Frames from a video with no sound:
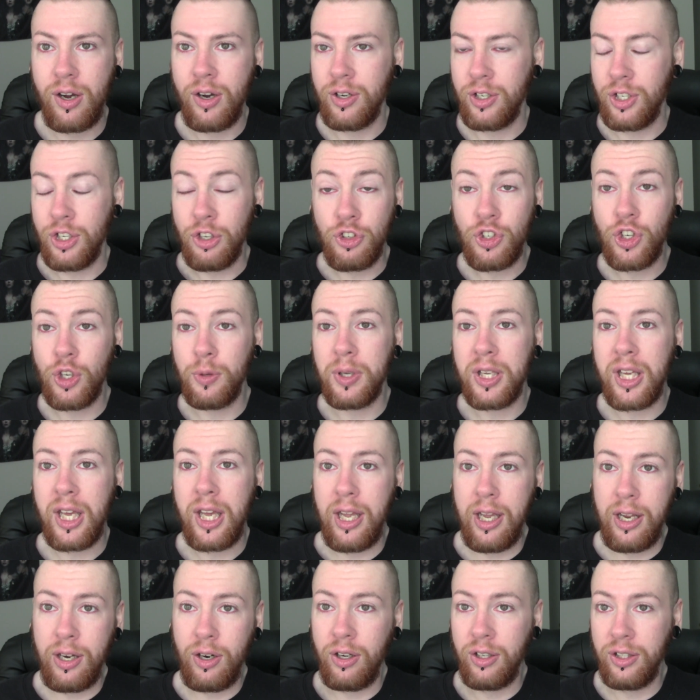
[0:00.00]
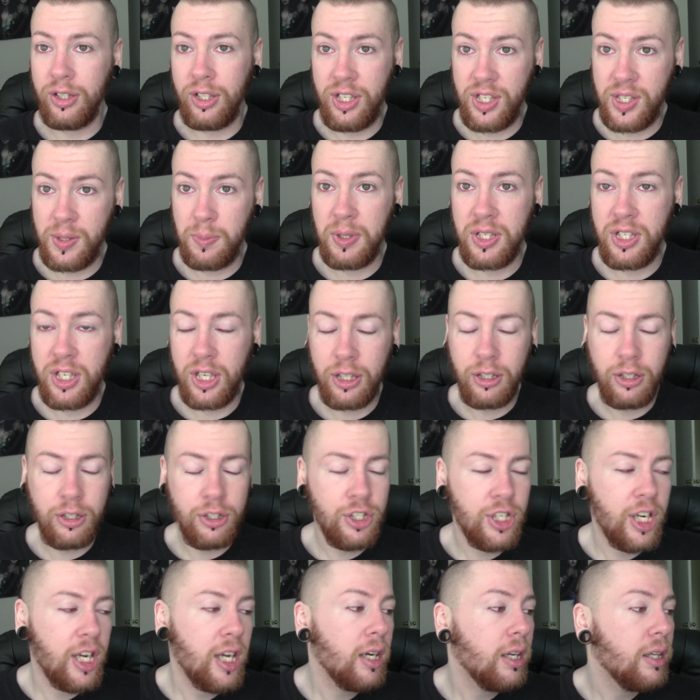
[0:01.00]
on YouTube again on this particular
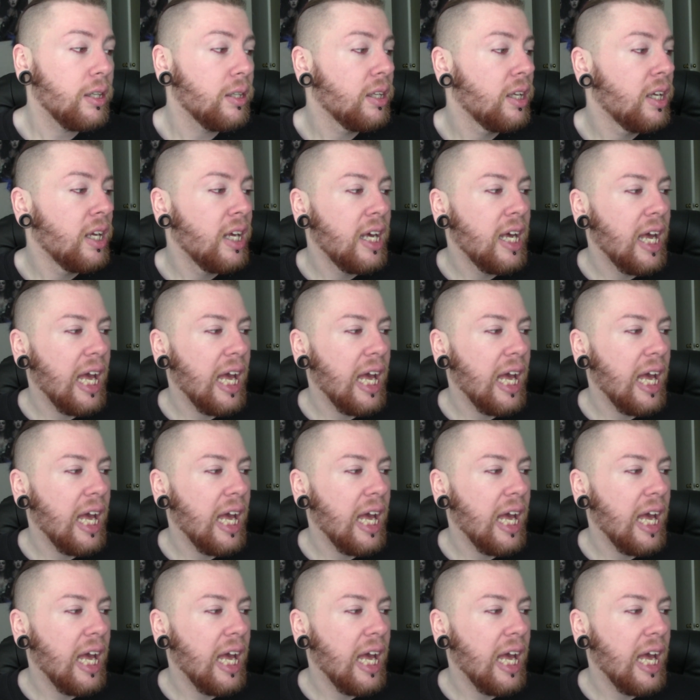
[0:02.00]
channel,